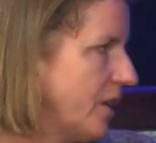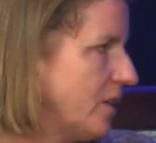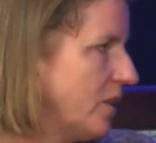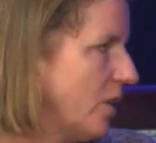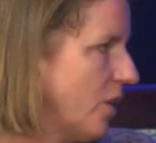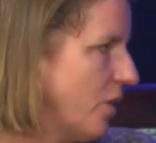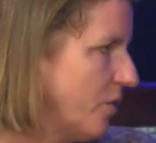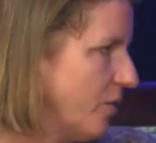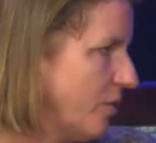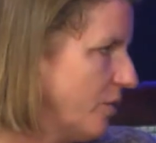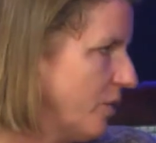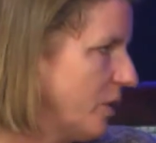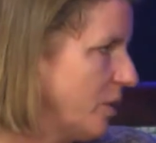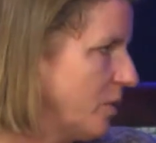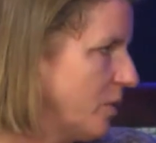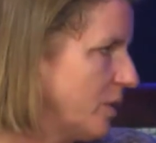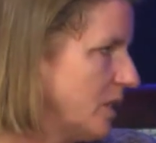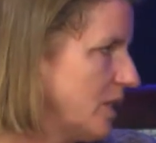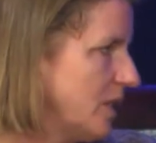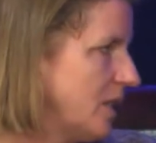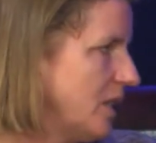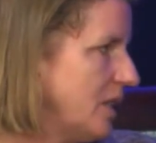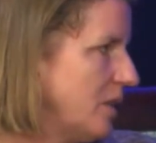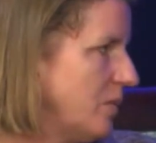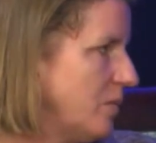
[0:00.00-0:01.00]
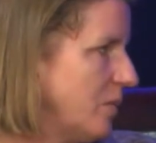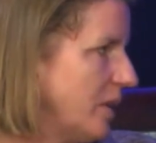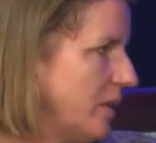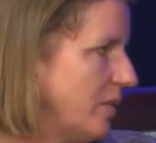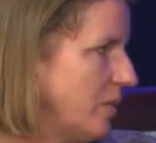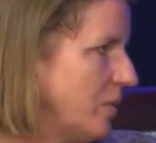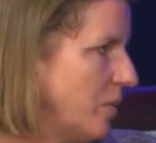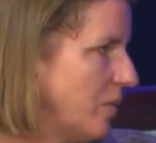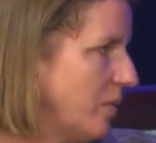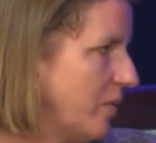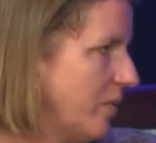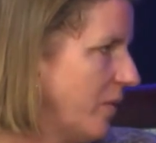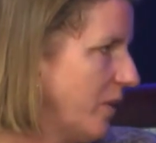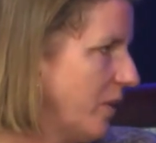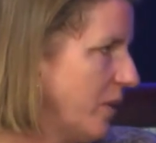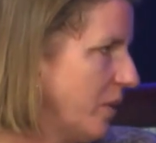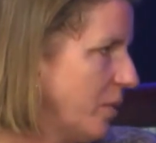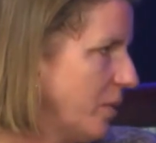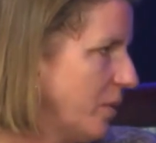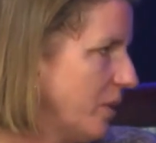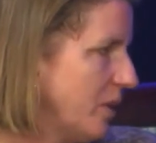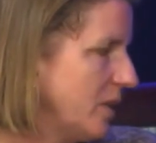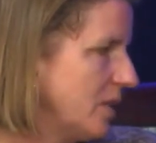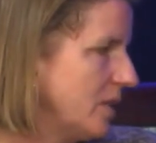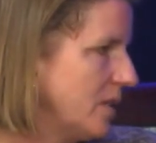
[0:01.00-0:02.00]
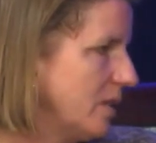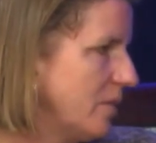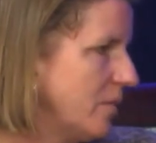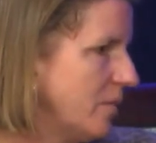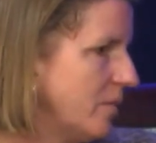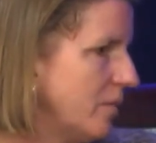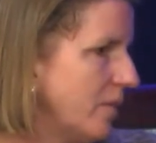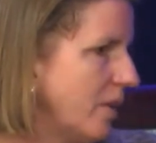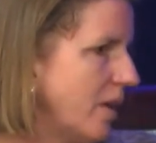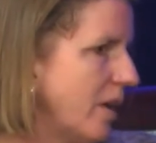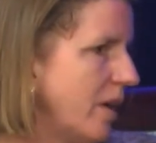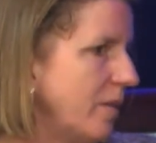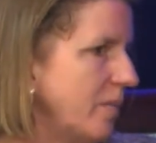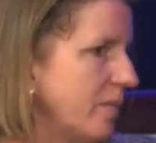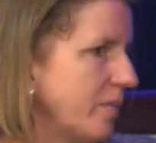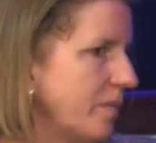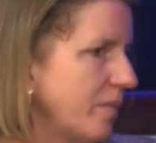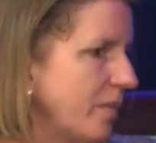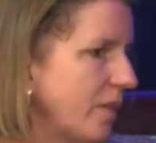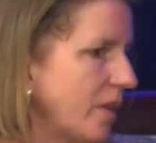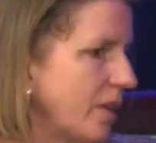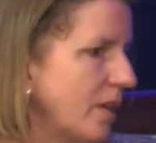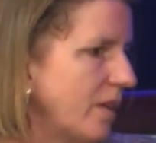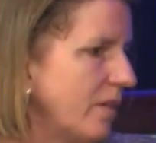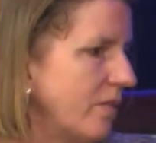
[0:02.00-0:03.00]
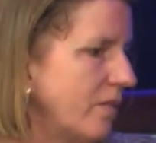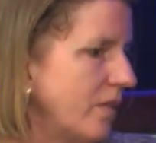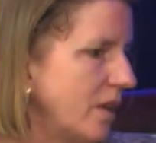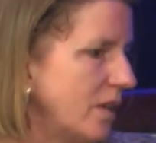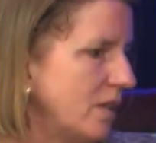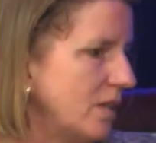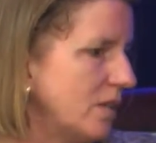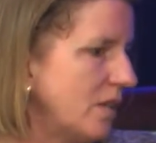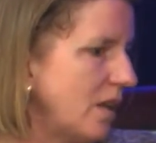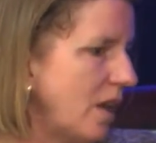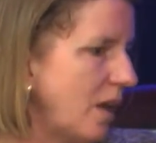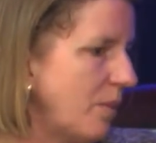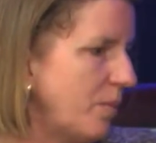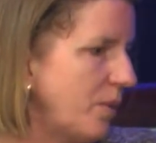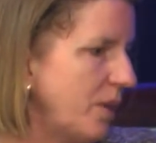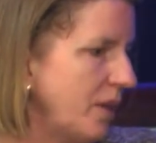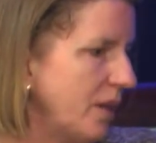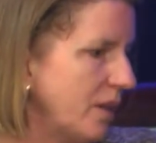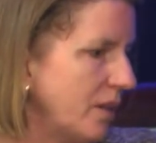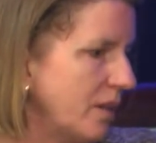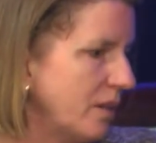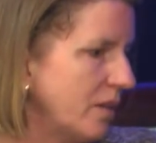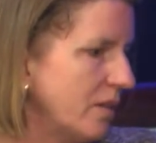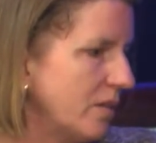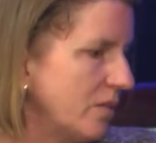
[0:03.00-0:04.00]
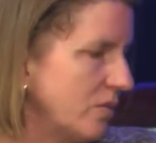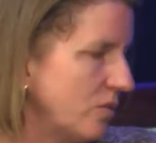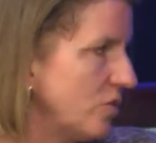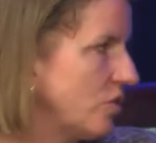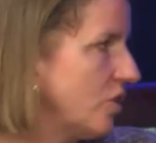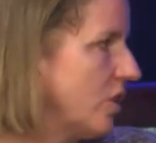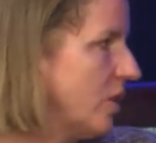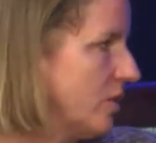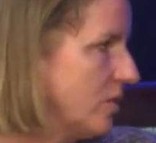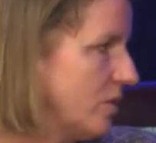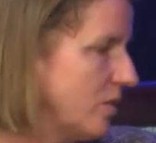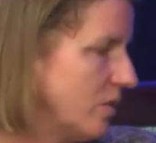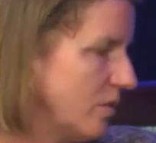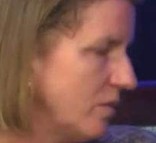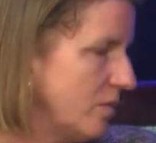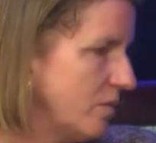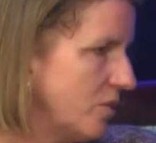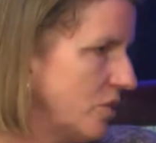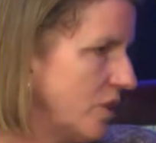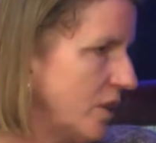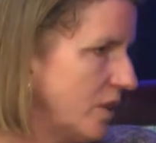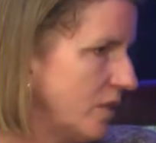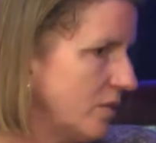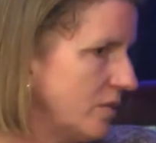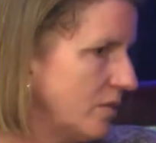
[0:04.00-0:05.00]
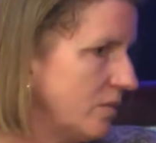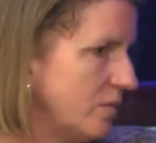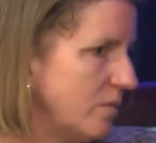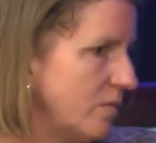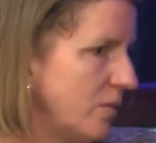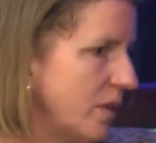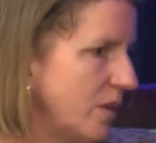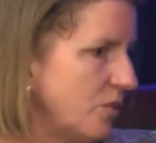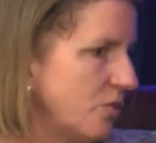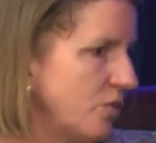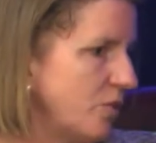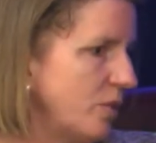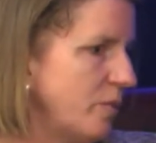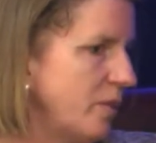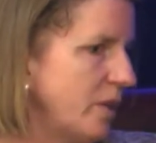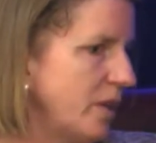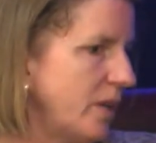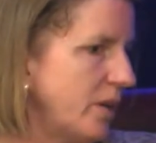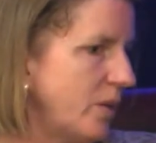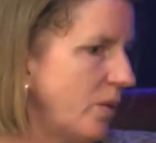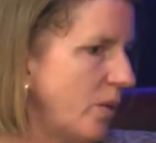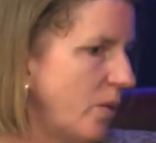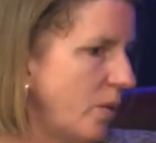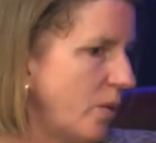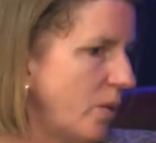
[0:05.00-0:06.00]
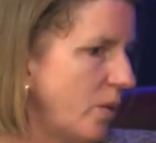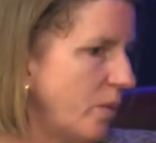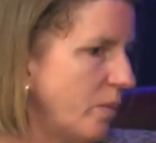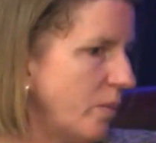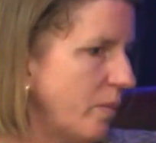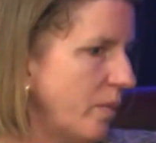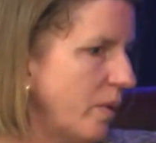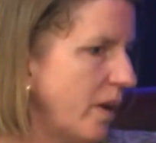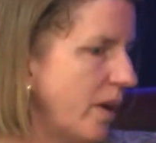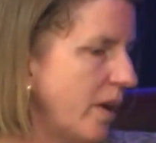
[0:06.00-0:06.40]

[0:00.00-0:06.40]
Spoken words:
low frequency but very worrisome events happening, child maltreatment at home.